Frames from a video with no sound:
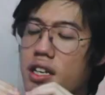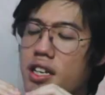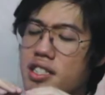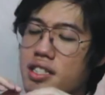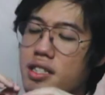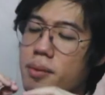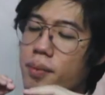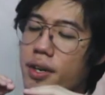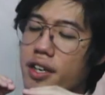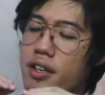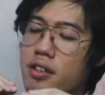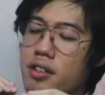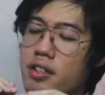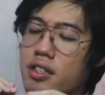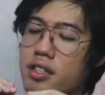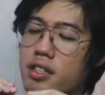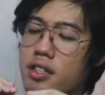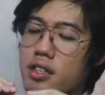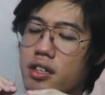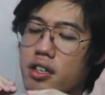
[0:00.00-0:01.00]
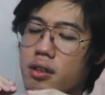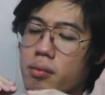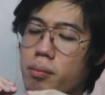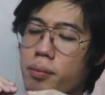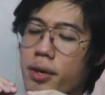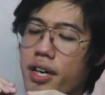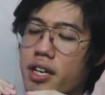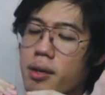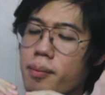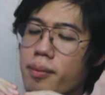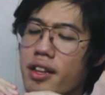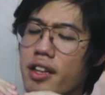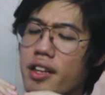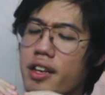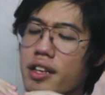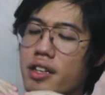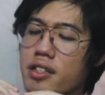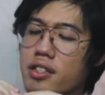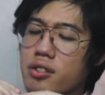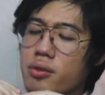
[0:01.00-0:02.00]
It depends on the
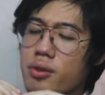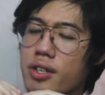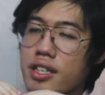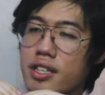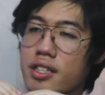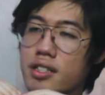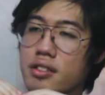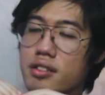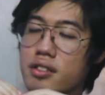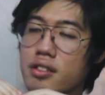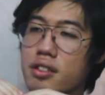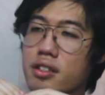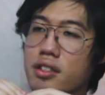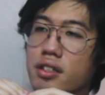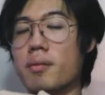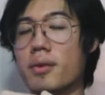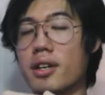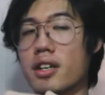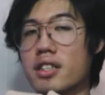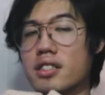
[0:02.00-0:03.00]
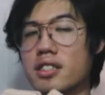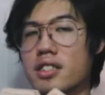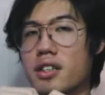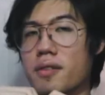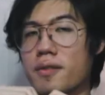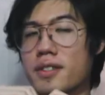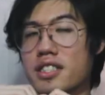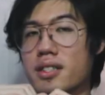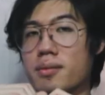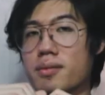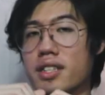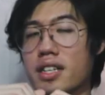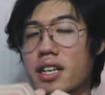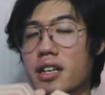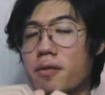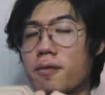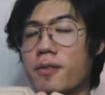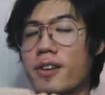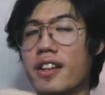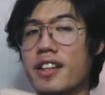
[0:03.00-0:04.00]
compatibility too, I guess. Because if it's something
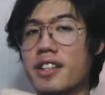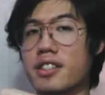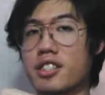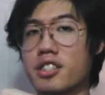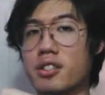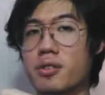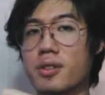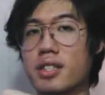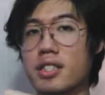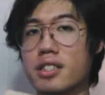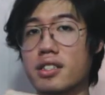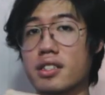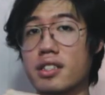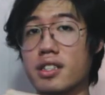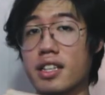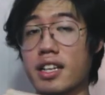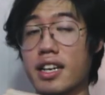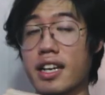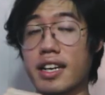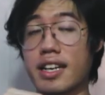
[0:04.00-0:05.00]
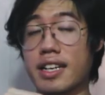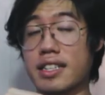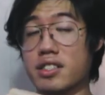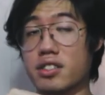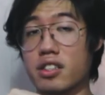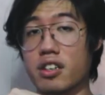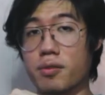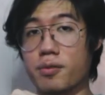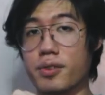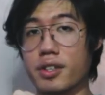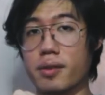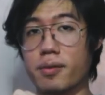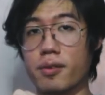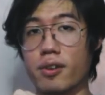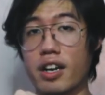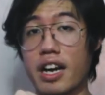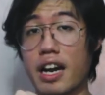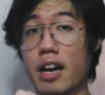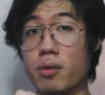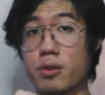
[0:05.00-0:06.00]
I'm really into it, then I can talk with for
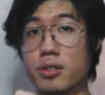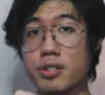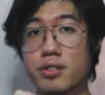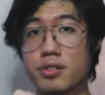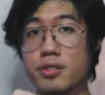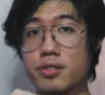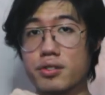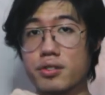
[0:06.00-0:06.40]
hours.